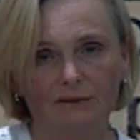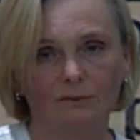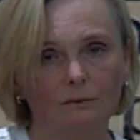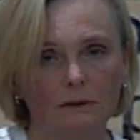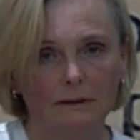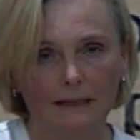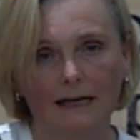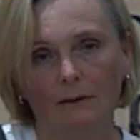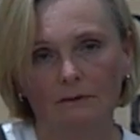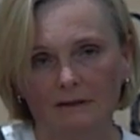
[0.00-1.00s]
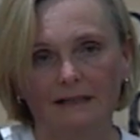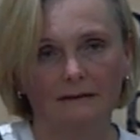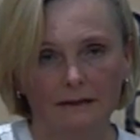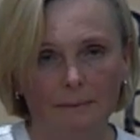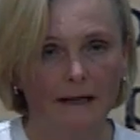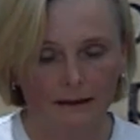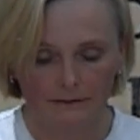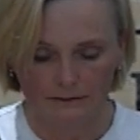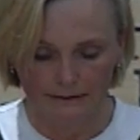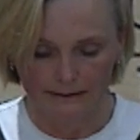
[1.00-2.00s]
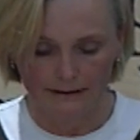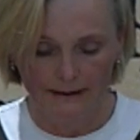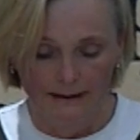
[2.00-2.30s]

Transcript: I will let them handle it.